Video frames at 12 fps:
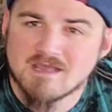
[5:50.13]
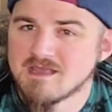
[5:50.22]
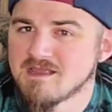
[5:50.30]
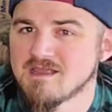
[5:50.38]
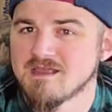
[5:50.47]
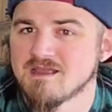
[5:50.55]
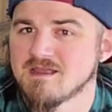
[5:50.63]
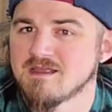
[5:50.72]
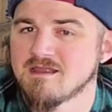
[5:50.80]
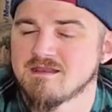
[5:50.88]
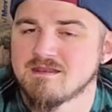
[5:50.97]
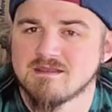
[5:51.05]

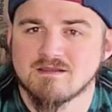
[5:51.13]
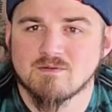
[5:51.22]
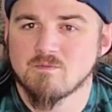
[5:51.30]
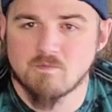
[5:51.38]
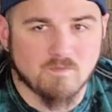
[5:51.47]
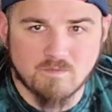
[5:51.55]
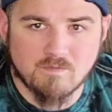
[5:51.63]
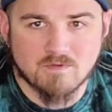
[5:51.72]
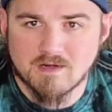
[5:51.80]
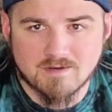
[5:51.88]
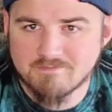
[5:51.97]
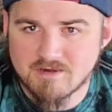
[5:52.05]
and
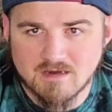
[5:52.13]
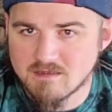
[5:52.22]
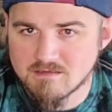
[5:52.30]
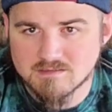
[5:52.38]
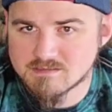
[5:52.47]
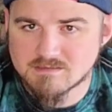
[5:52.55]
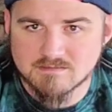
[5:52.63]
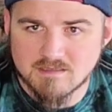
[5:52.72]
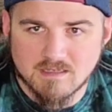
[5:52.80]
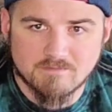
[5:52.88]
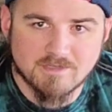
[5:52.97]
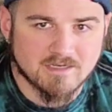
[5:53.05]
whatever else.
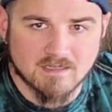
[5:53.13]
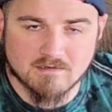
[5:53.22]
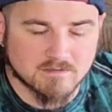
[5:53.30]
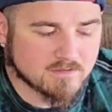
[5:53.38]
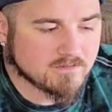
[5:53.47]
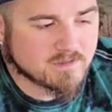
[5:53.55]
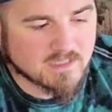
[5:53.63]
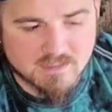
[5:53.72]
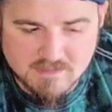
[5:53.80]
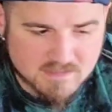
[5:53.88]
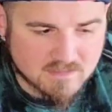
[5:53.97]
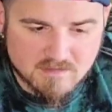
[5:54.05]
I mean, I don't know if they
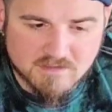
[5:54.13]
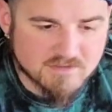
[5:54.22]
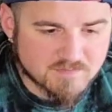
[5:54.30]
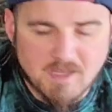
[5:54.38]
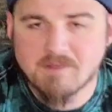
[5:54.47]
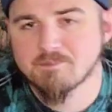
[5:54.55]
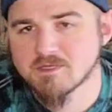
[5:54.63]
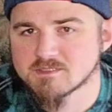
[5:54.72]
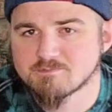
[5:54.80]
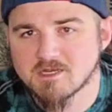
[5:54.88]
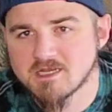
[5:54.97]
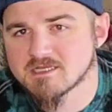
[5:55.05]
necessarily use paintballs,
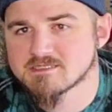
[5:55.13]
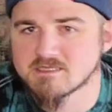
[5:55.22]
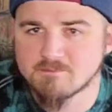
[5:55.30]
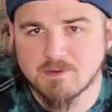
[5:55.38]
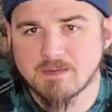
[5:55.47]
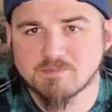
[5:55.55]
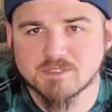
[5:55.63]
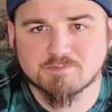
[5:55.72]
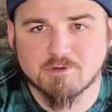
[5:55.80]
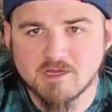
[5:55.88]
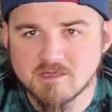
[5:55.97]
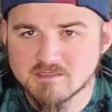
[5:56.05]
but I guess their pepper
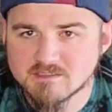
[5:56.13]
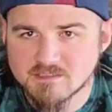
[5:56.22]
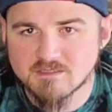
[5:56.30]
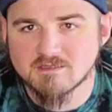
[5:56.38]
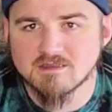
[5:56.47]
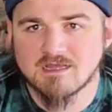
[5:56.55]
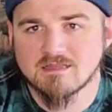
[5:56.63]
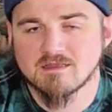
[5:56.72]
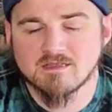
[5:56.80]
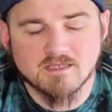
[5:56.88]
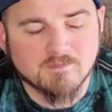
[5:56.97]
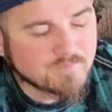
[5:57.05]
spray guns look a lot
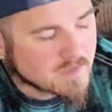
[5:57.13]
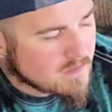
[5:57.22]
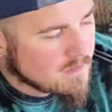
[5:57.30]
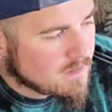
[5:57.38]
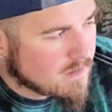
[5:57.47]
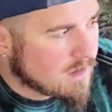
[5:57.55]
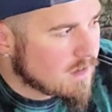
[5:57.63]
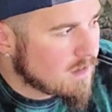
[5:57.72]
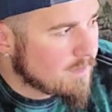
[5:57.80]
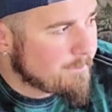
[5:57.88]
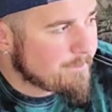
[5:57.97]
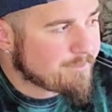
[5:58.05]
like it.
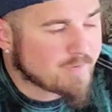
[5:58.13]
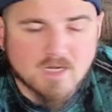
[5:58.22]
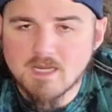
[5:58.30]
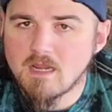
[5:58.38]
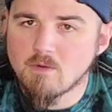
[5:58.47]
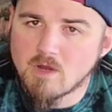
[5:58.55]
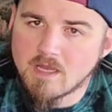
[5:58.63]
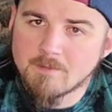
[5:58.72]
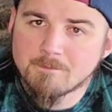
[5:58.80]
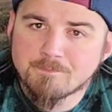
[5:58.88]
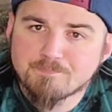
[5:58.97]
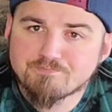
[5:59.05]
But
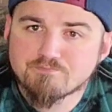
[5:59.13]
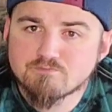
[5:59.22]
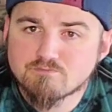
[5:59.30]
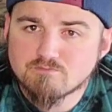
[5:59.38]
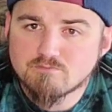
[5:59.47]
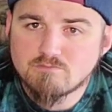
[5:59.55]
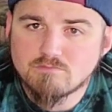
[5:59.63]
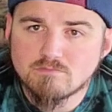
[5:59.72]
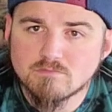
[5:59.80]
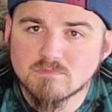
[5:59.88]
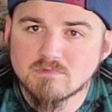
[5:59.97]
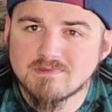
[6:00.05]
anyway,
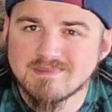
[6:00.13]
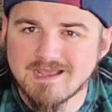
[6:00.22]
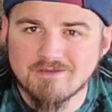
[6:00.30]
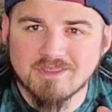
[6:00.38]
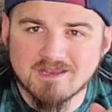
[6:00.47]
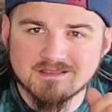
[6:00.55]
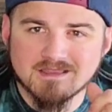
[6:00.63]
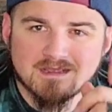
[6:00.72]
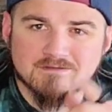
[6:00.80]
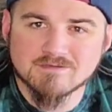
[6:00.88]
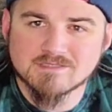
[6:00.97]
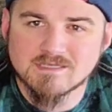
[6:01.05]
now that
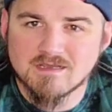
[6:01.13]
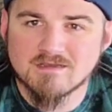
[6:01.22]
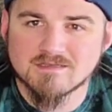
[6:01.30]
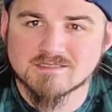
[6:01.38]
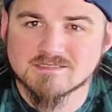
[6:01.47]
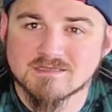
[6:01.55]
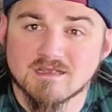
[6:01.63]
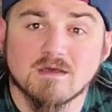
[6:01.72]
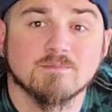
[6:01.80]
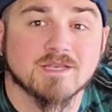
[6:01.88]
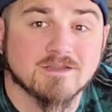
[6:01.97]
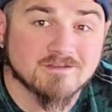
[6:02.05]
allows us to
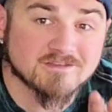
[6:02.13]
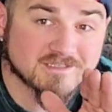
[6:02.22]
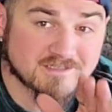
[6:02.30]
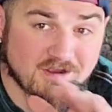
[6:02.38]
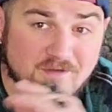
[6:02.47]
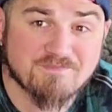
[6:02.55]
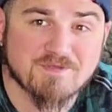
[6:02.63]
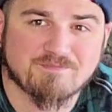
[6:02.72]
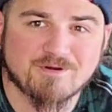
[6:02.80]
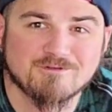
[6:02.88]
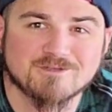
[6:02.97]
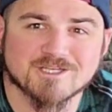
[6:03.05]
come in and stop the
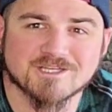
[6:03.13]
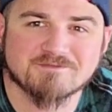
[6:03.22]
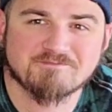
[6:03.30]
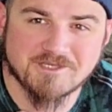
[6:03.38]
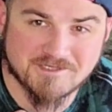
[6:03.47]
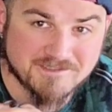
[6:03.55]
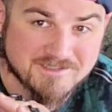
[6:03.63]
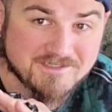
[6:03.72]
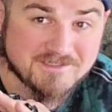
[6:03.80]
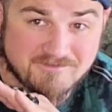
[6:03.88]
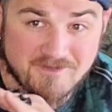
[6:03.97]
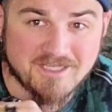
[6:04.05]
protest because
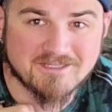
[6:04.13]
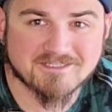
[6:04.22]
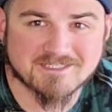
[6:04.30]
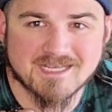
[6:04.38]
there's violence